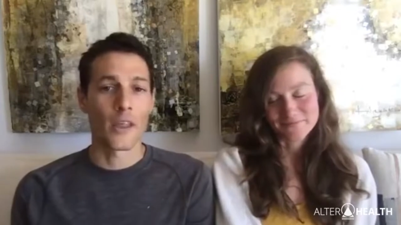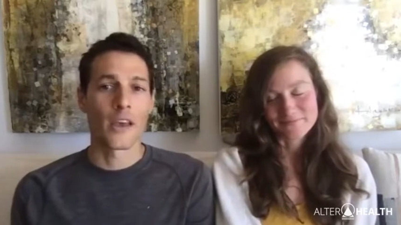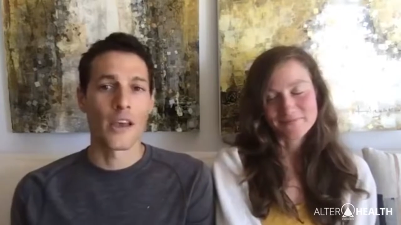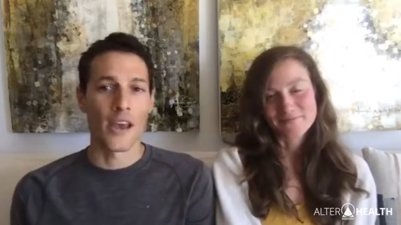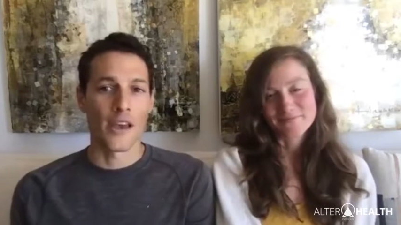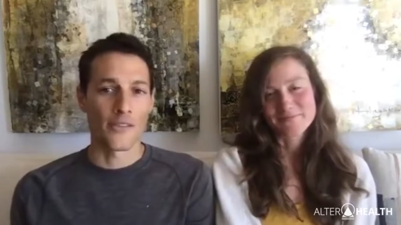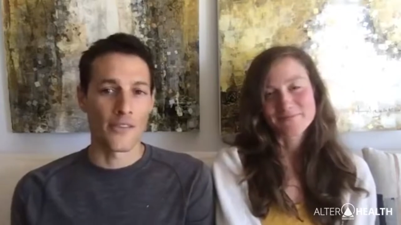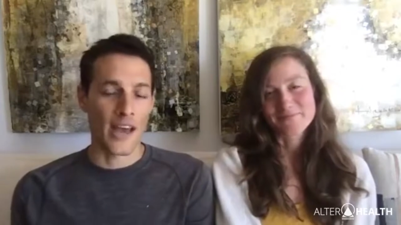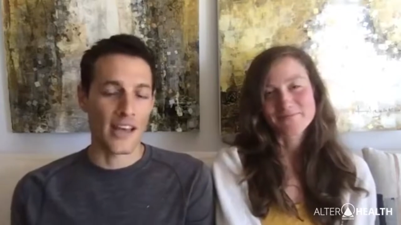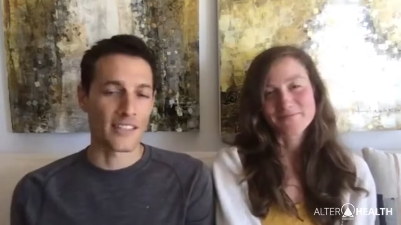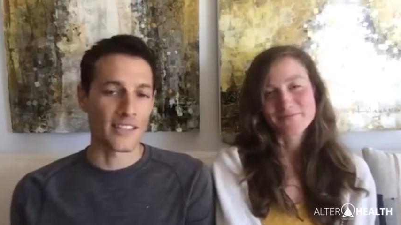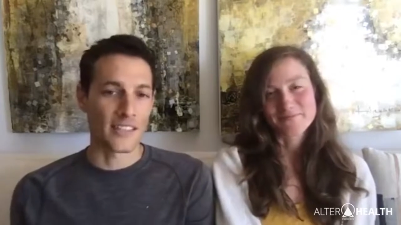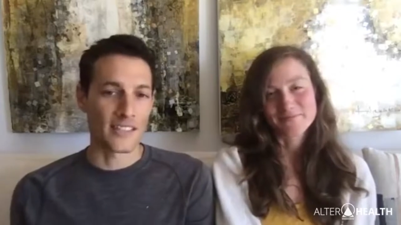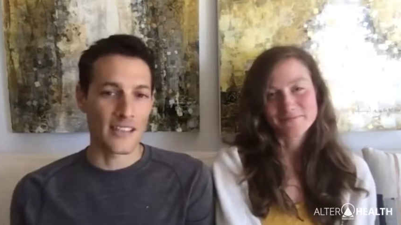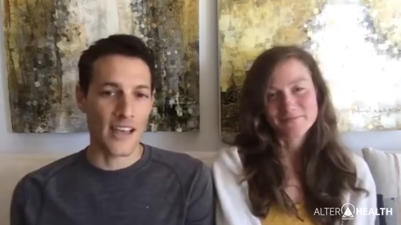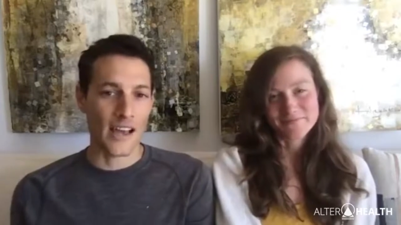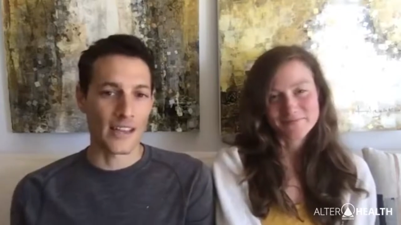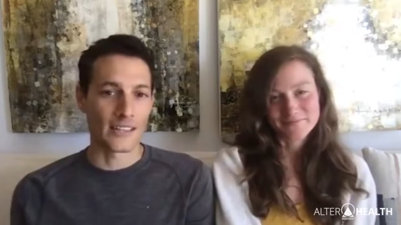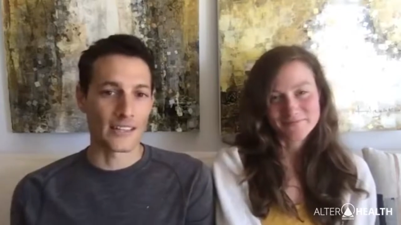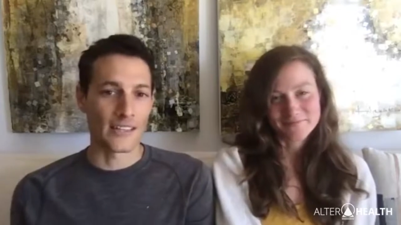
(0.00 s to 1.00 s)
Speaker 1: And that's
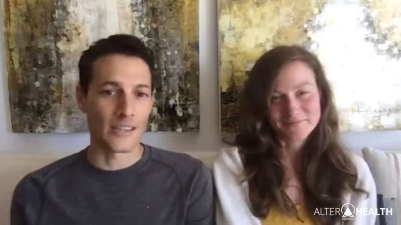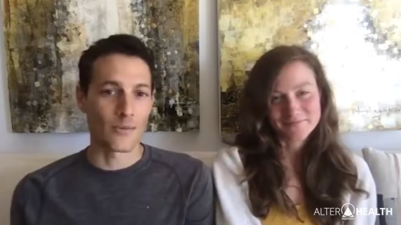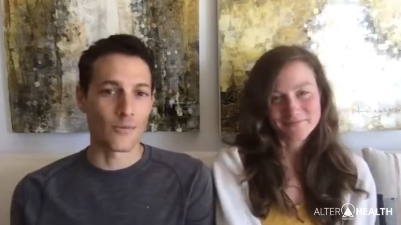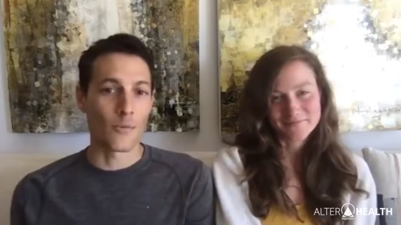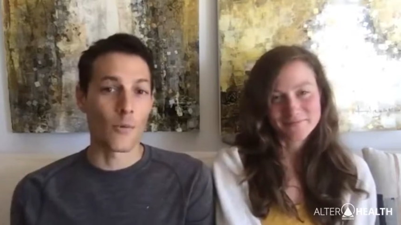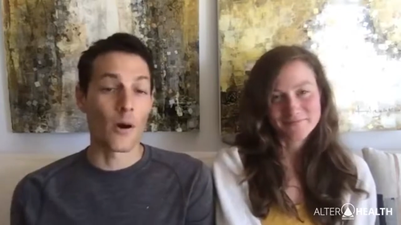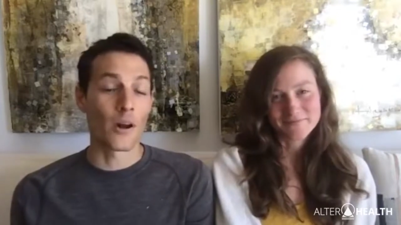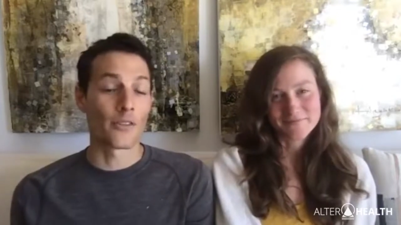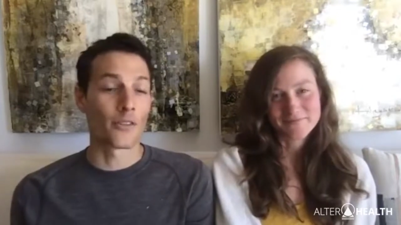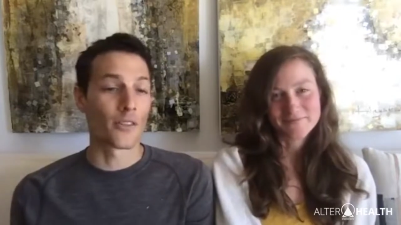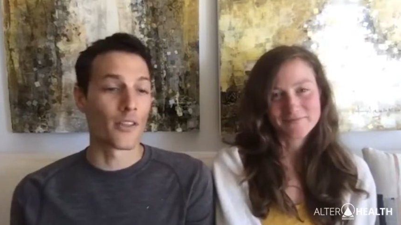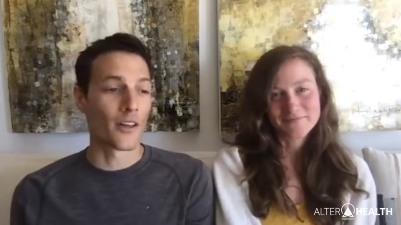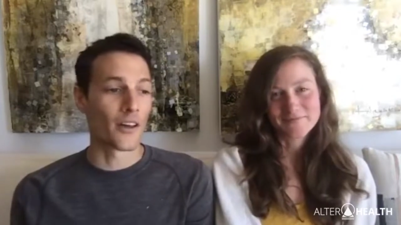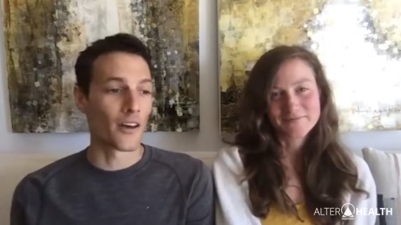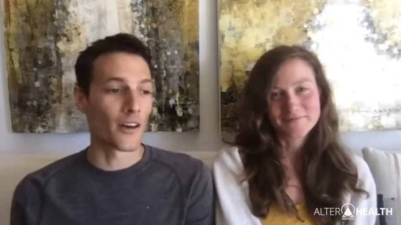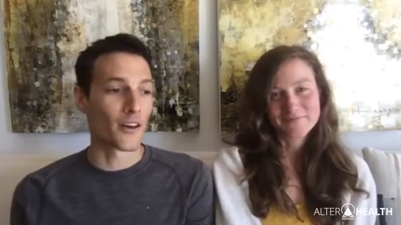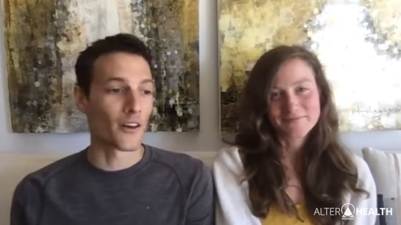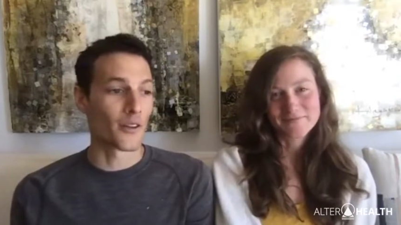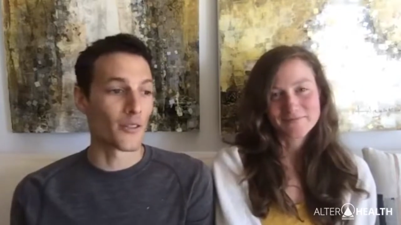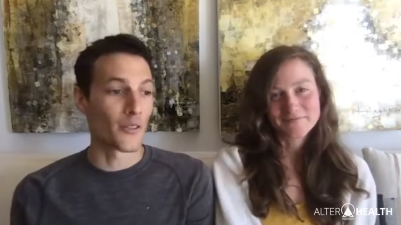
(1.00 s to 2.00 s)
exactly what the,
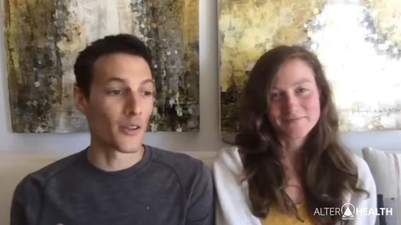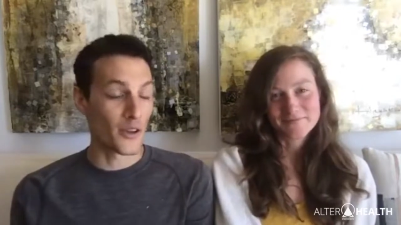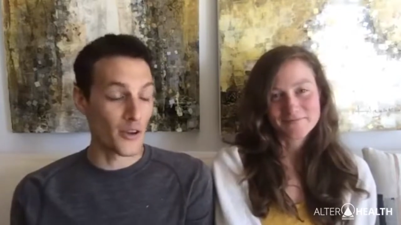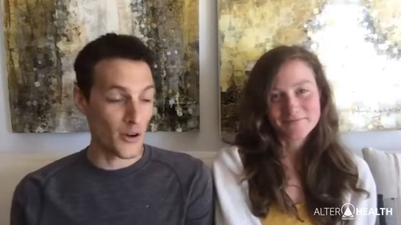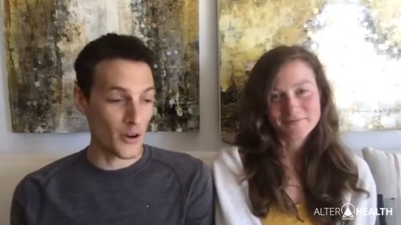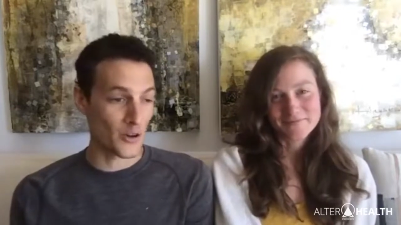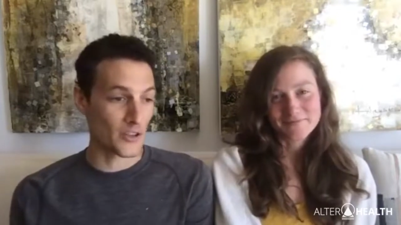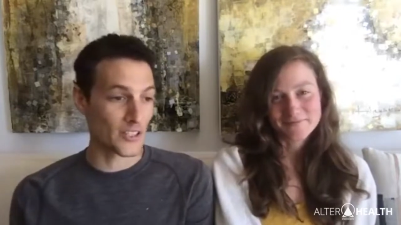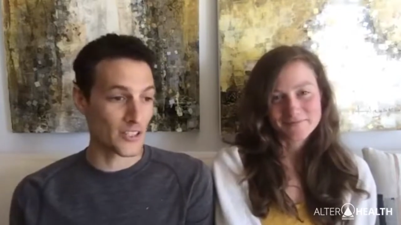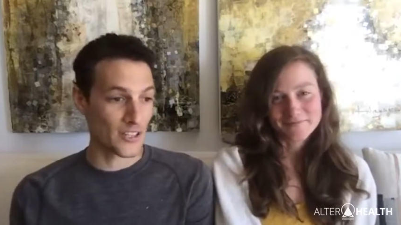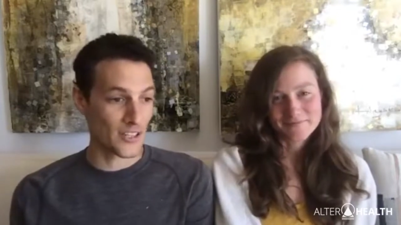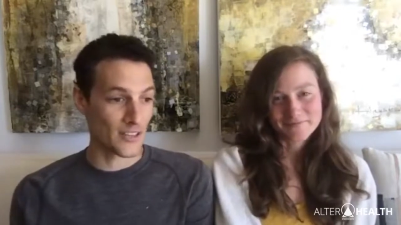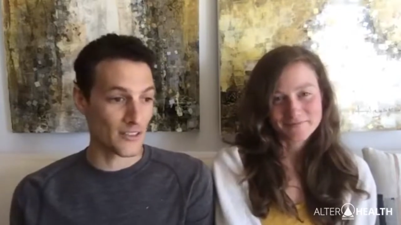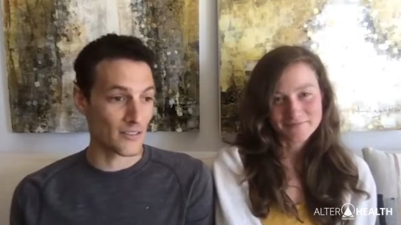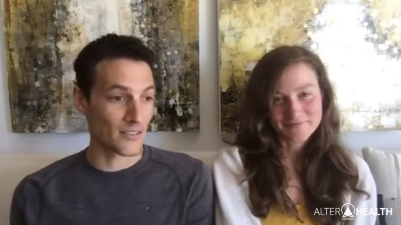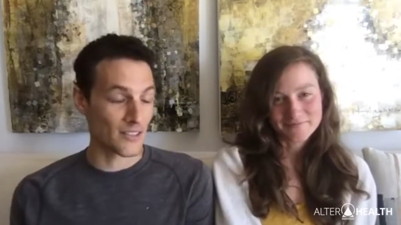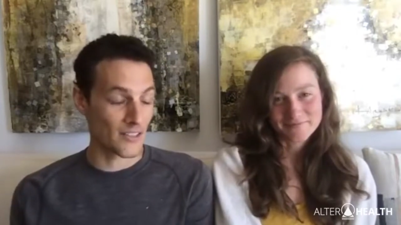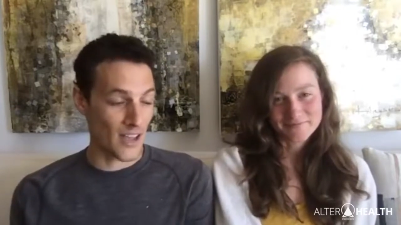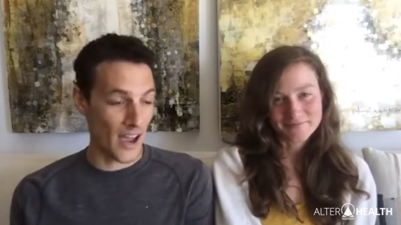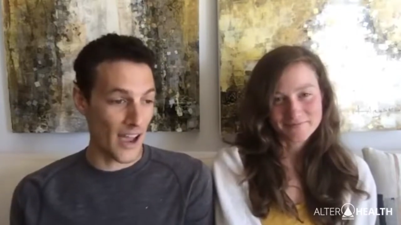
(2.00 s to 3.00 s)
the Gerson
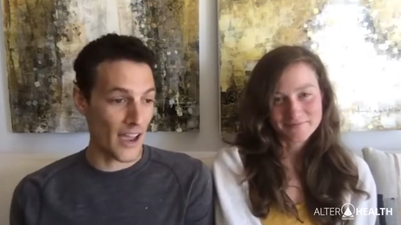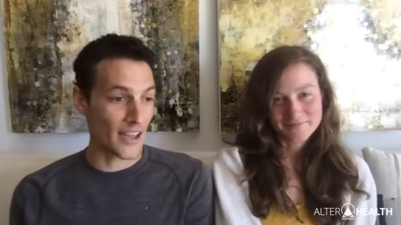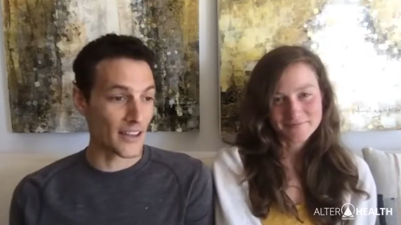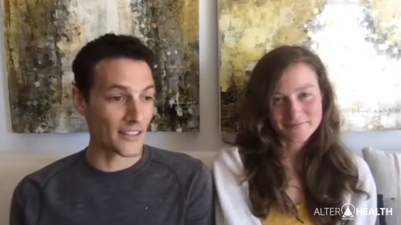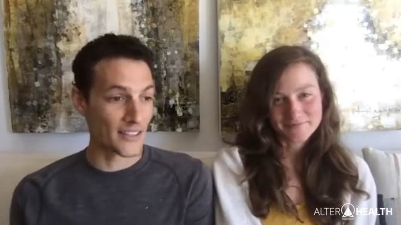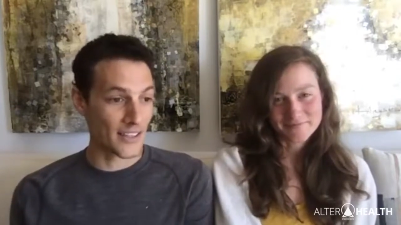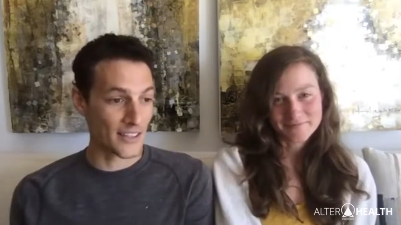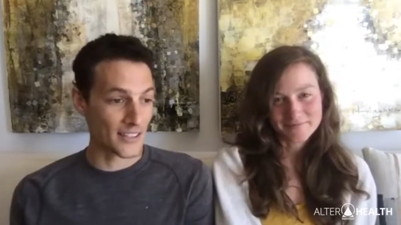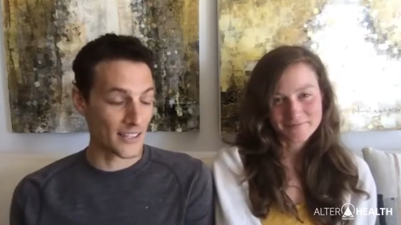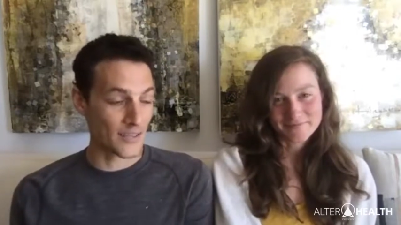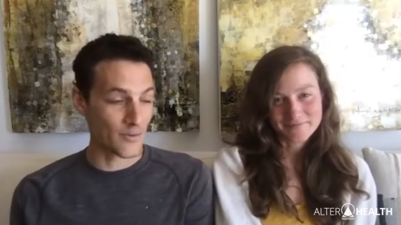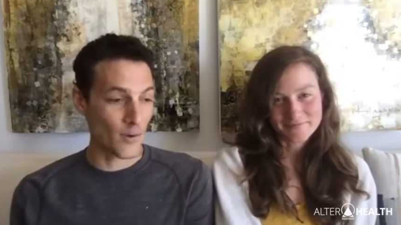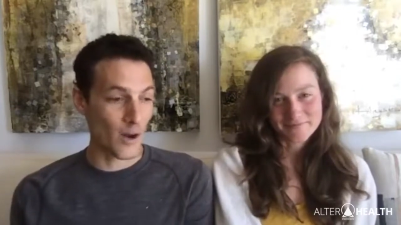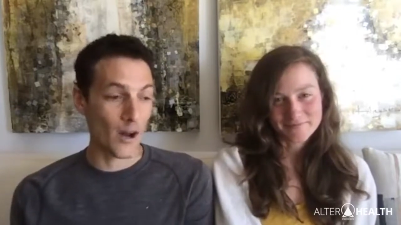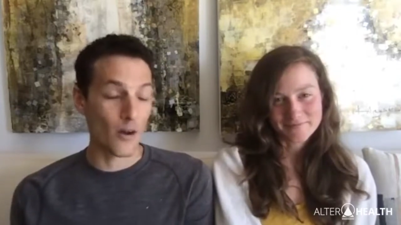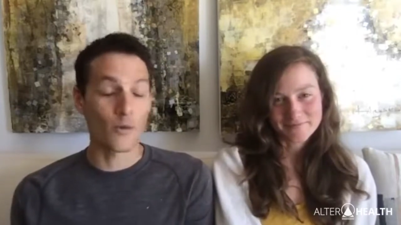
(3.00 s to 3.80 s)
diet does as well,